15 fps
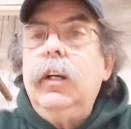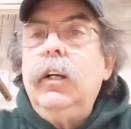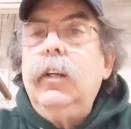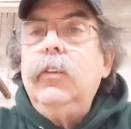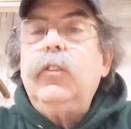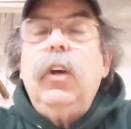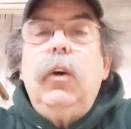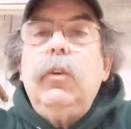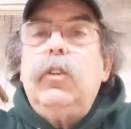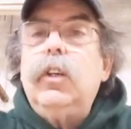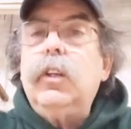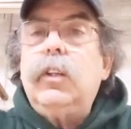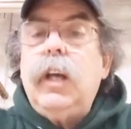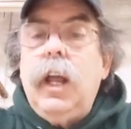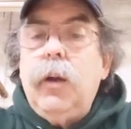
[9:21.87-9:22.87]
So it's
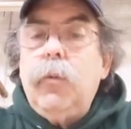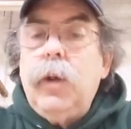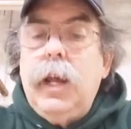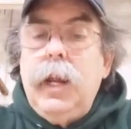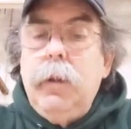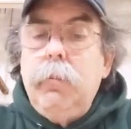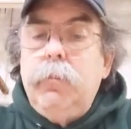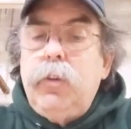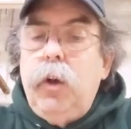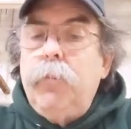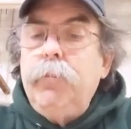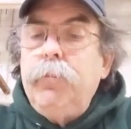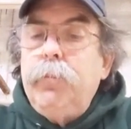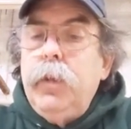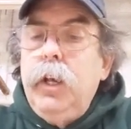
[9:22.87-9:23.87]
just kind of random.
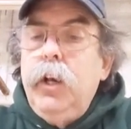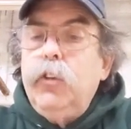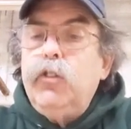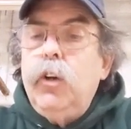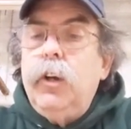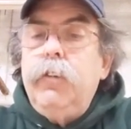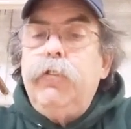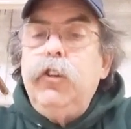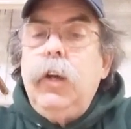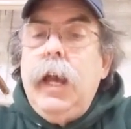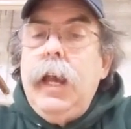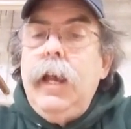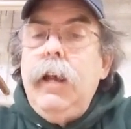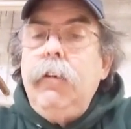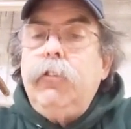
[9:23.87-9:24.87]
So if you
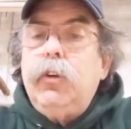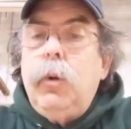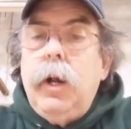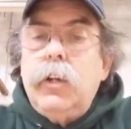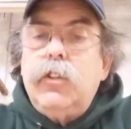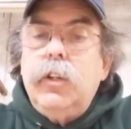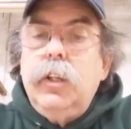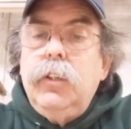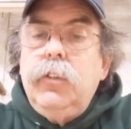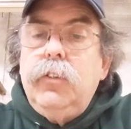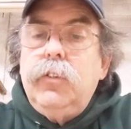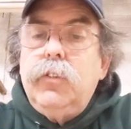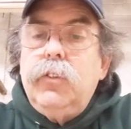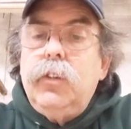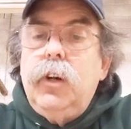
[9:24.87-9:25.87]
have
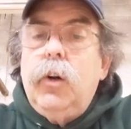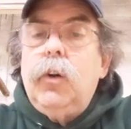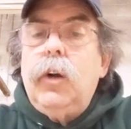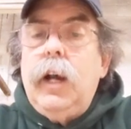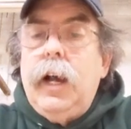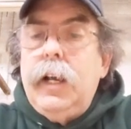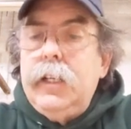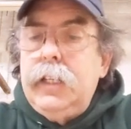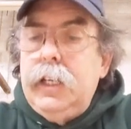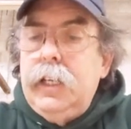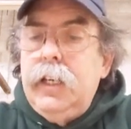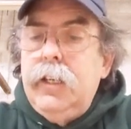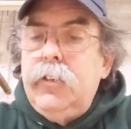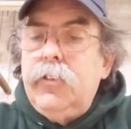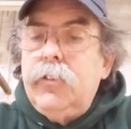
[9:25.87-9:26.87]
questions or
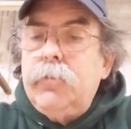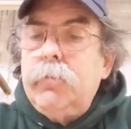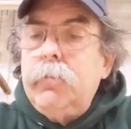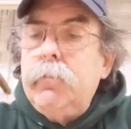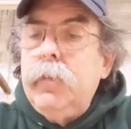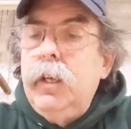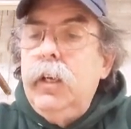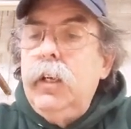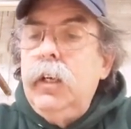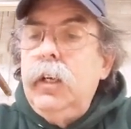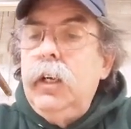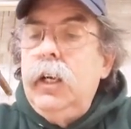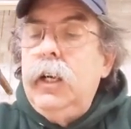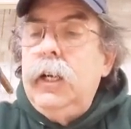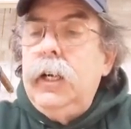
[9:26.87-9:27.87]
ideas,
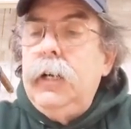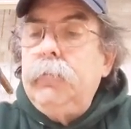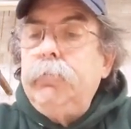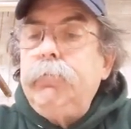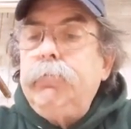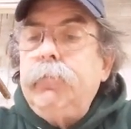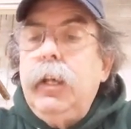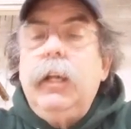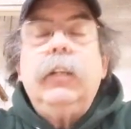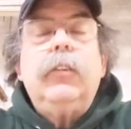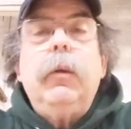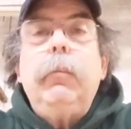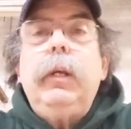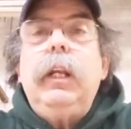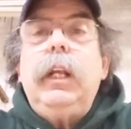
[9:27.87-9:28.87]

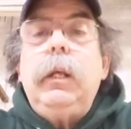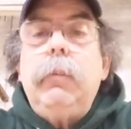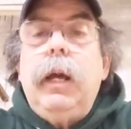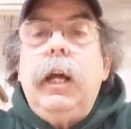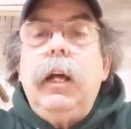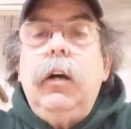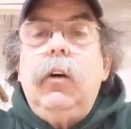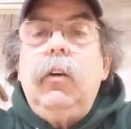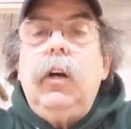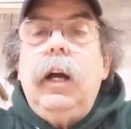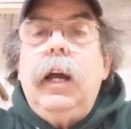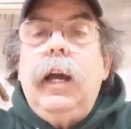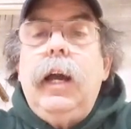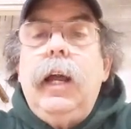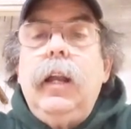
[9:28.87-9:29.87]
send me an email
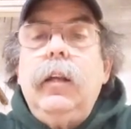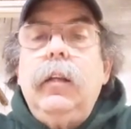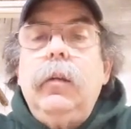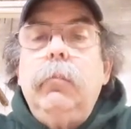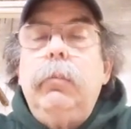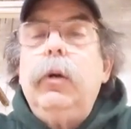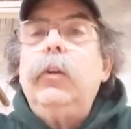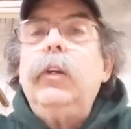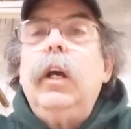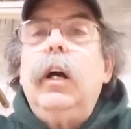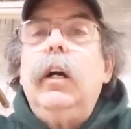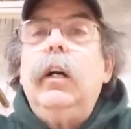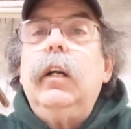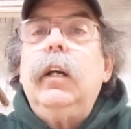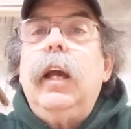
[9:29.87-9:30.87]
at
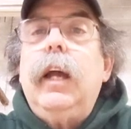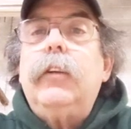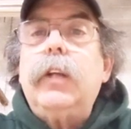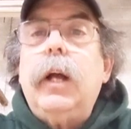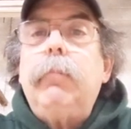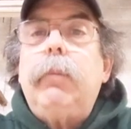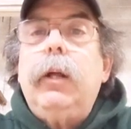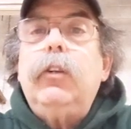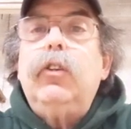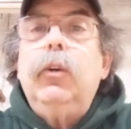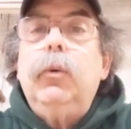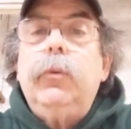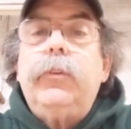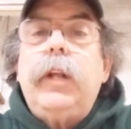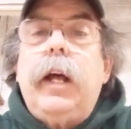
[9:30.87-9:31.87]

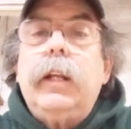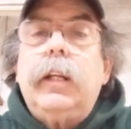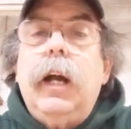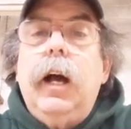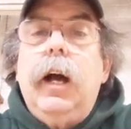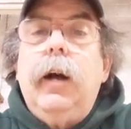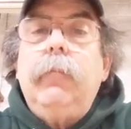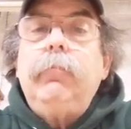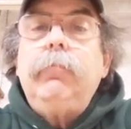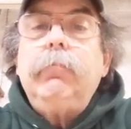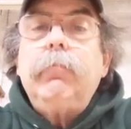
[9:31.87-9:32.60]
billyoung@shopbottools.com,